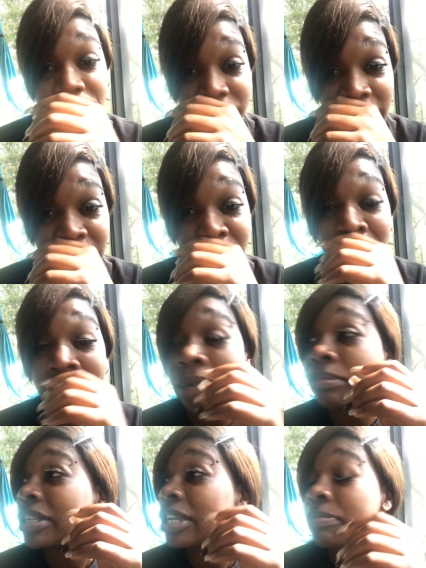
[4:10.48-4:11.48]
They know how to
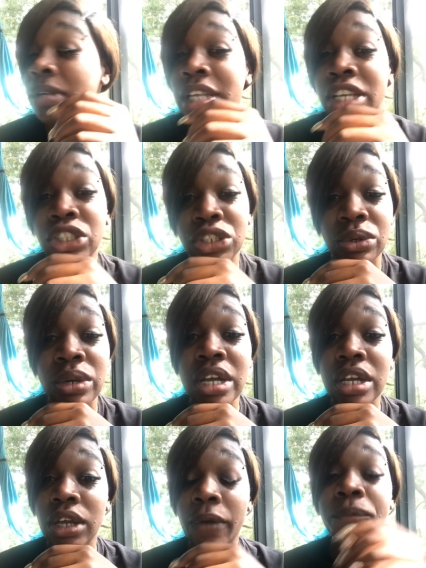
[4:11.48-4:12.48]
manipulate you.
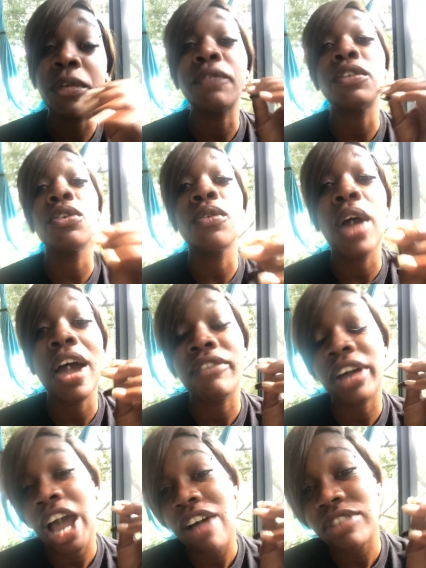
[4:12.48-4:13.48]
If you have
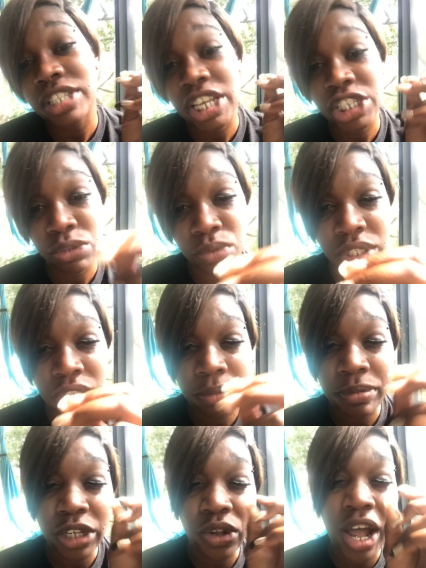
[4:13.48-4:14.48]
a conversation with
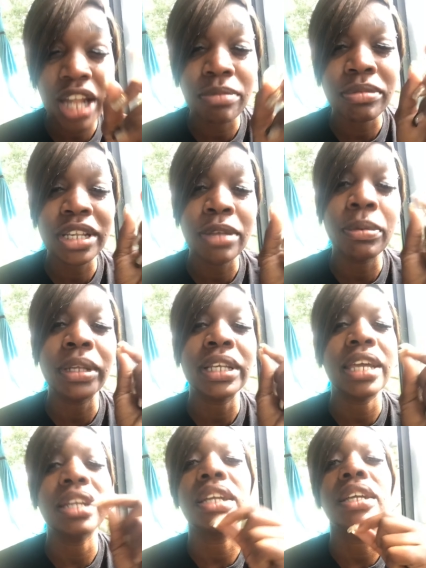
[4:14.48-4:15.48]
them, they know how to
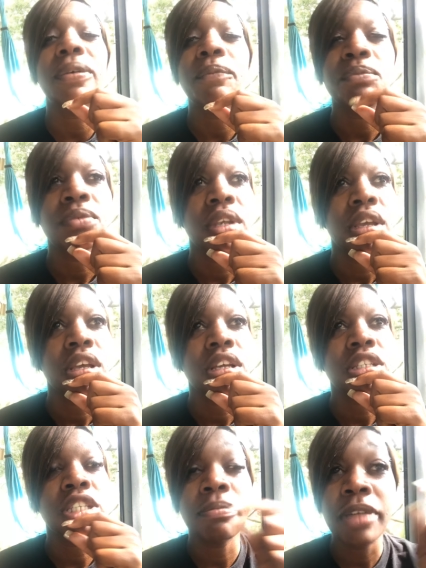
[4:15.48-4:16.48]
manipulate it.
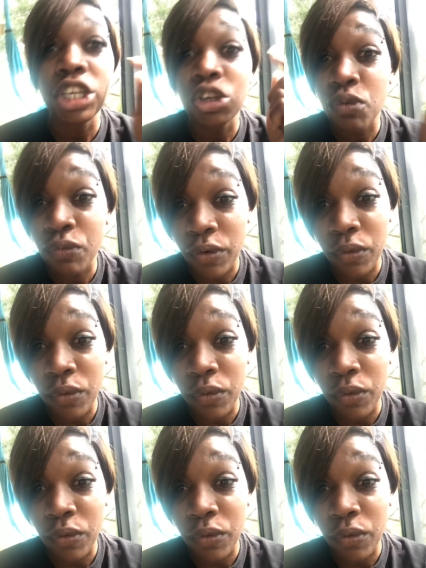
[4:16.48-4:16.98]
To make you